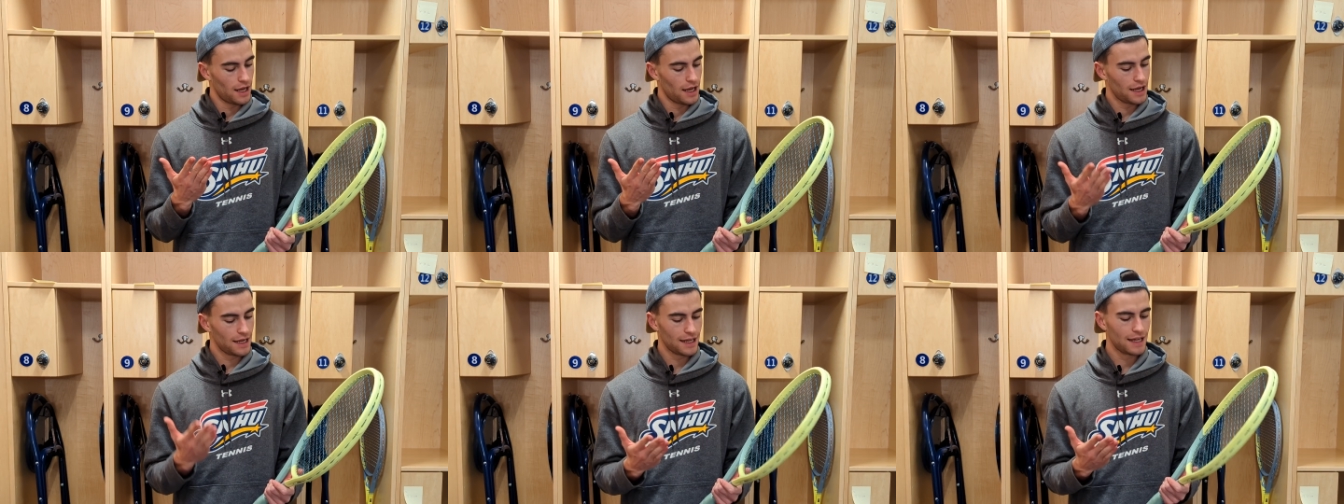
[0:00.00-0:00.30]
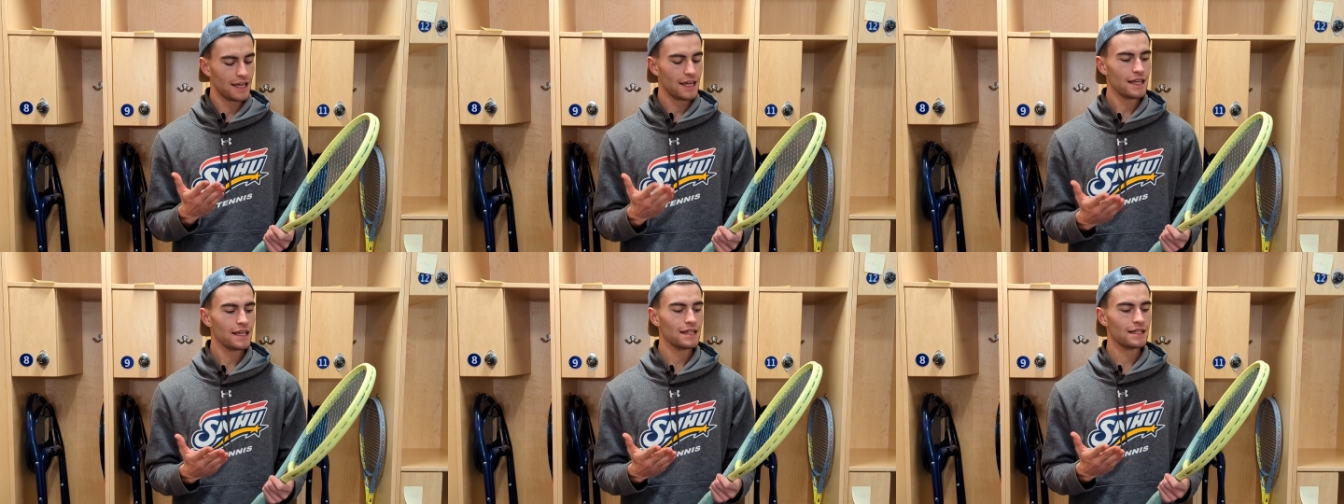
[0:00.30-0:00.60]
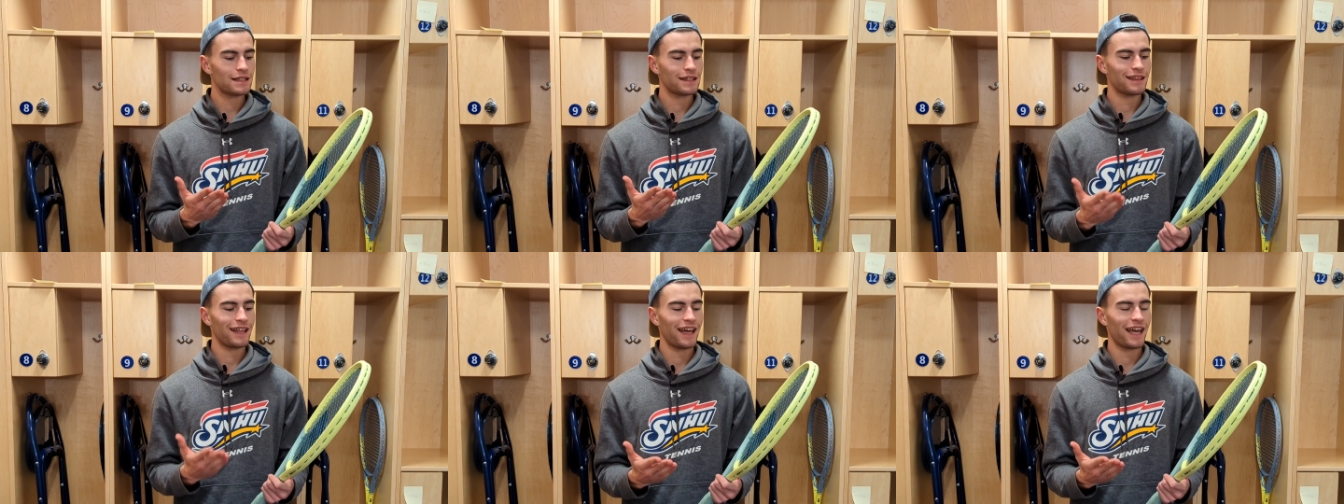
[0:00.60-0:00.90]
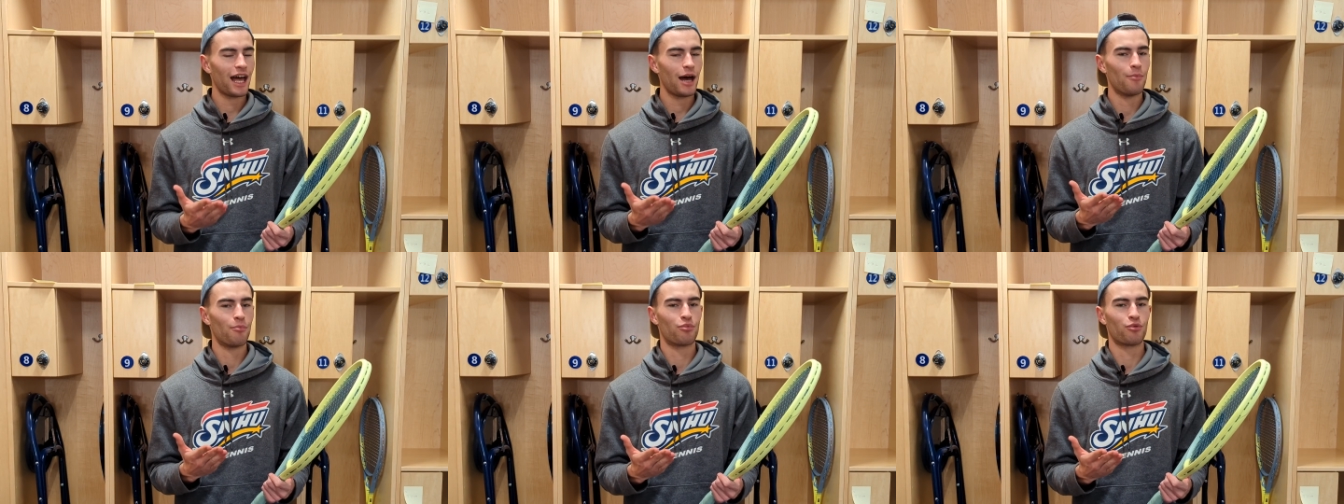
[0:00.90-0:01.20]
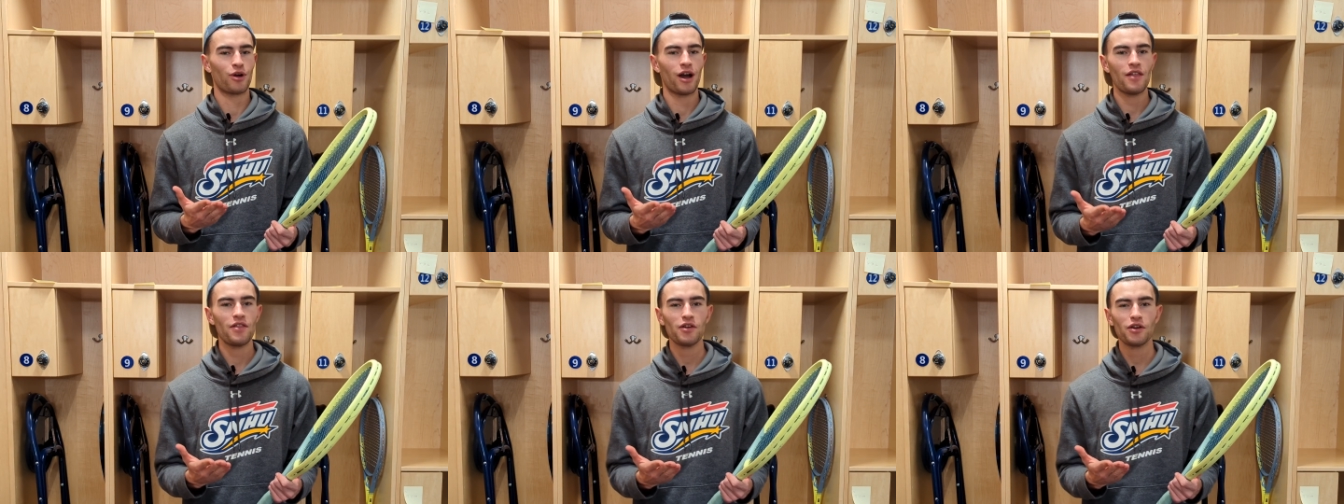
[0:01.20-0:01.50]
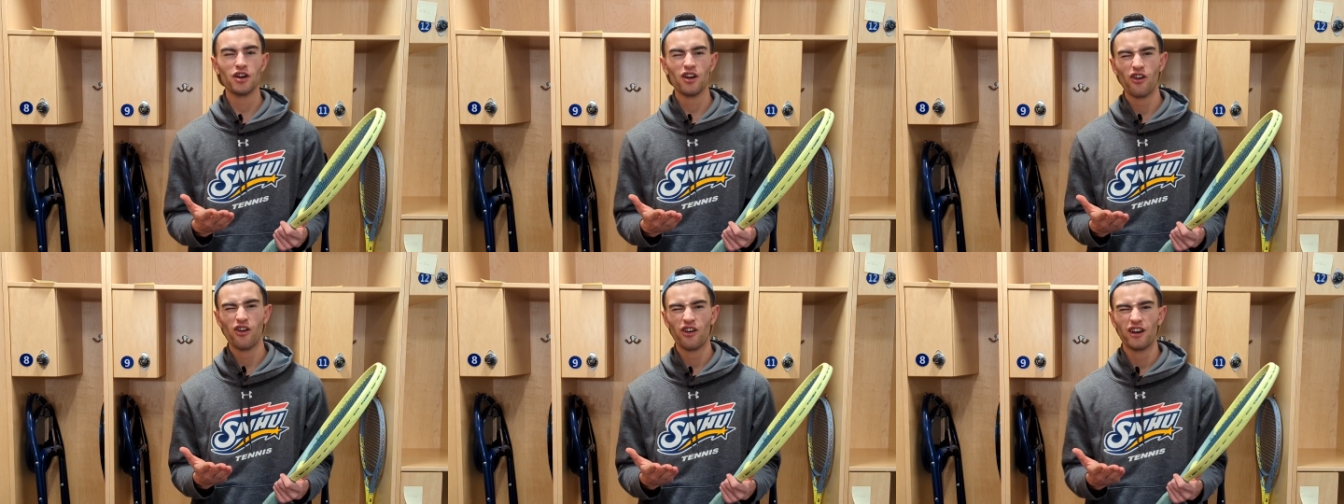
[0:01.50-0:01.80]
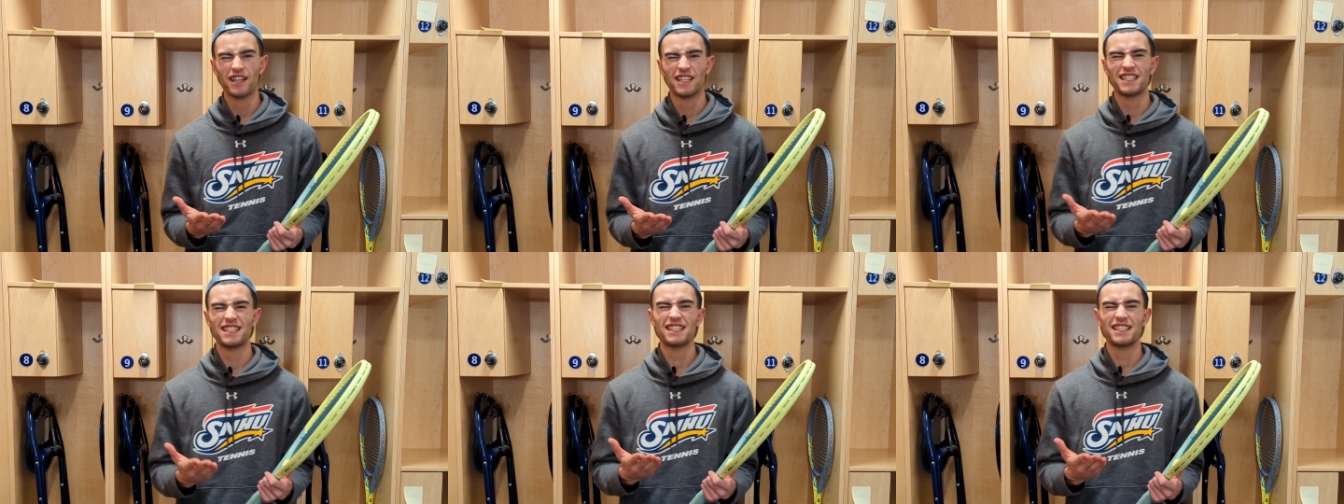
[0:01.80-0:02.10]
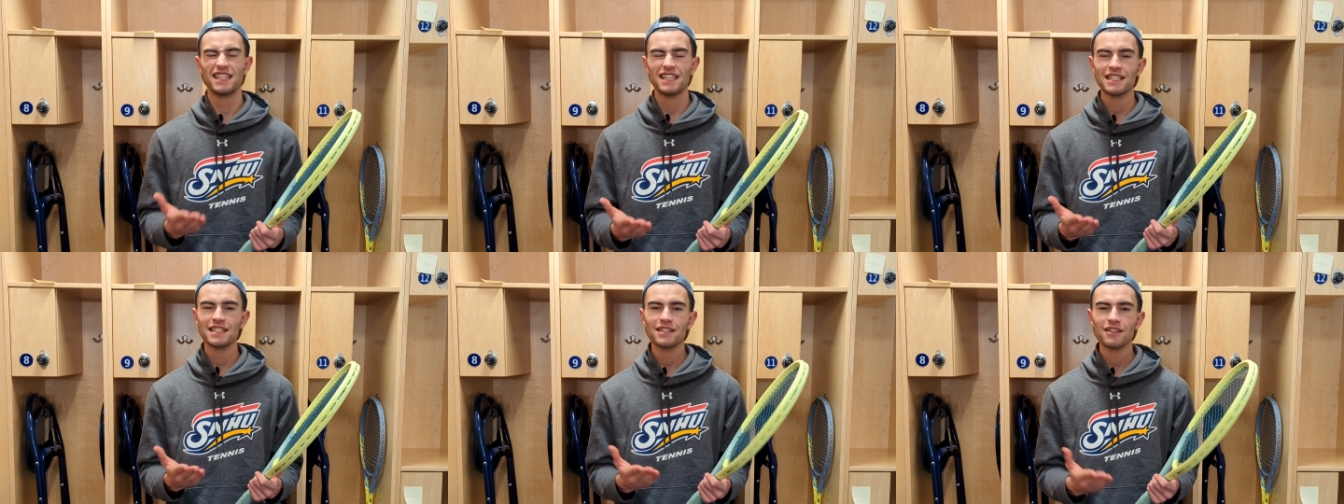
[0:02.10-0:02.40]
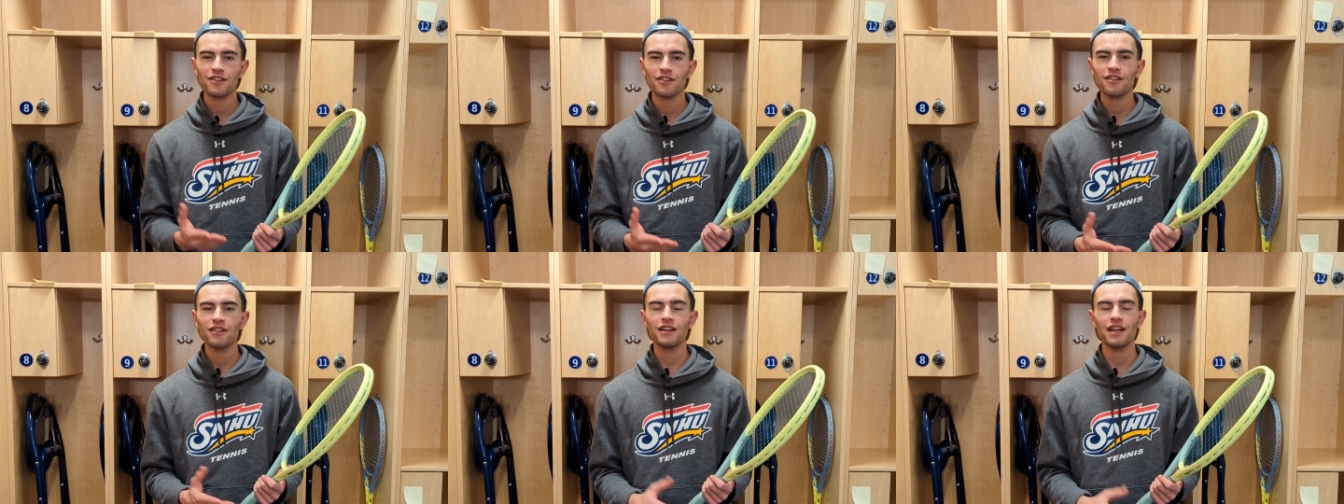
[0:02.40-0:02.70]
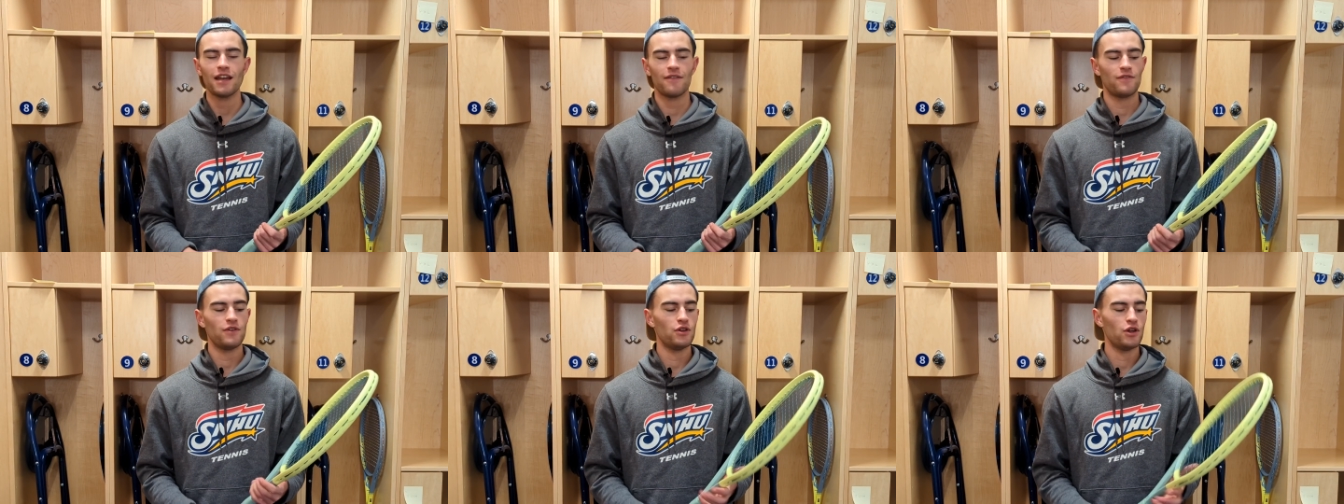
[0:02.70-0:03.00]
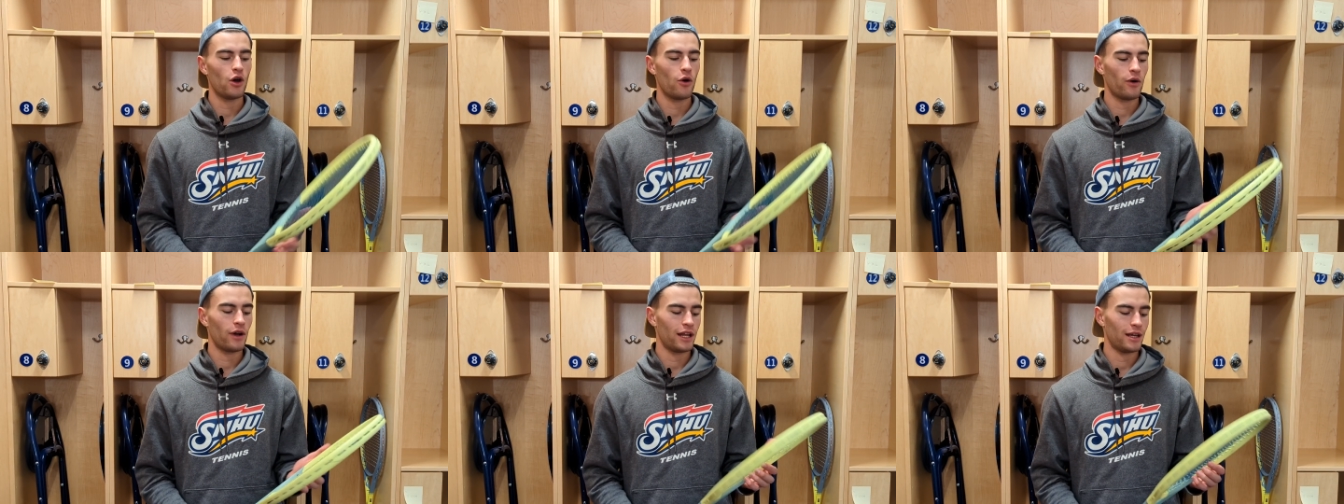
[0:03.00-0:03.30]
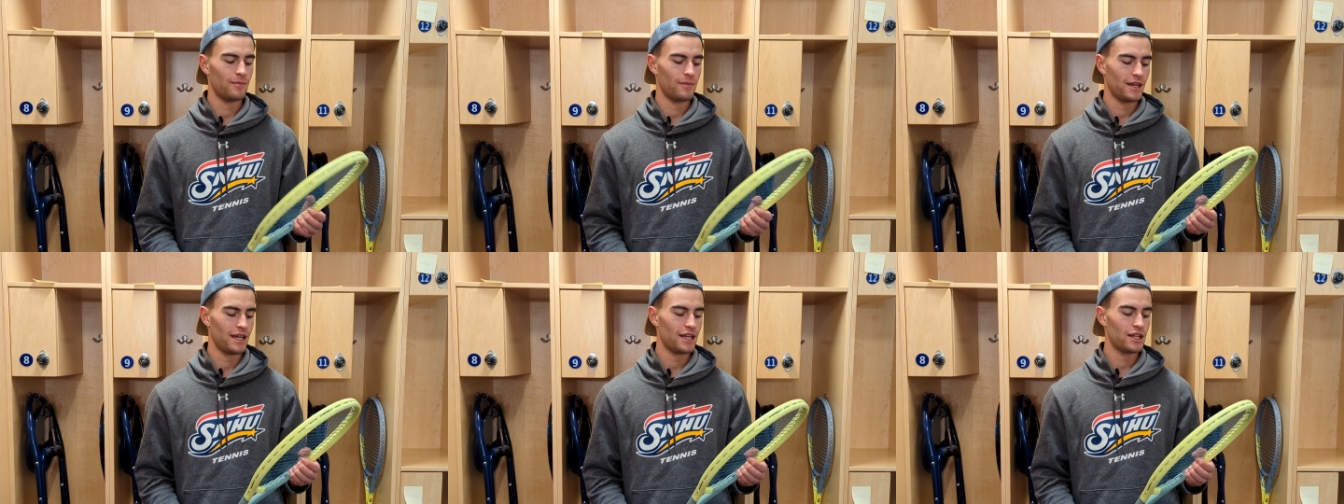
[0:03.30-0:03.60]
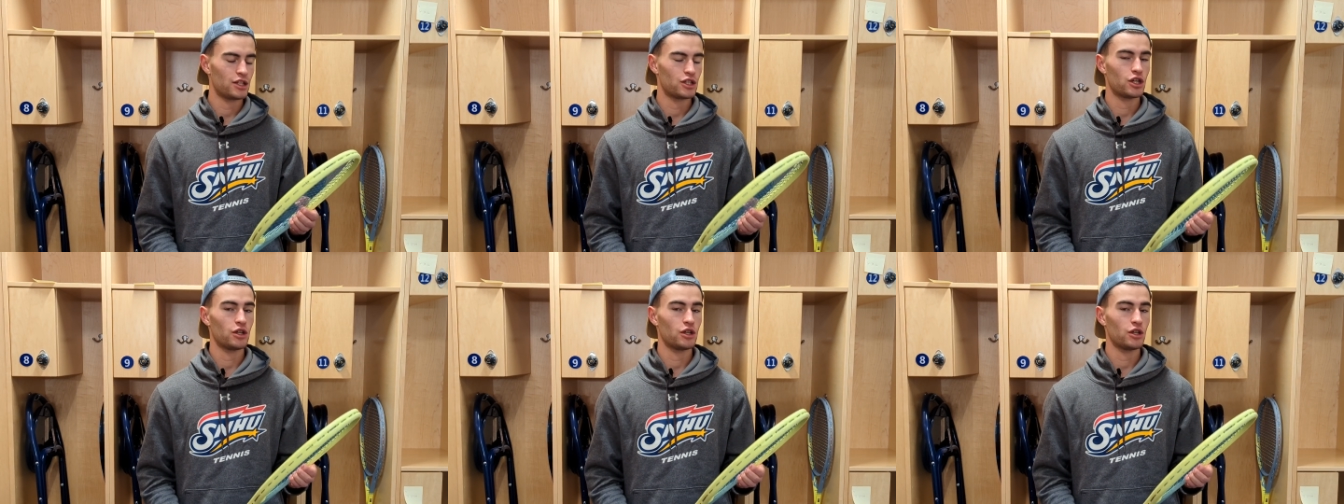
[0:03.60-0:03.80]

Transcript: it is like a brother or a sister, if you know what I mean,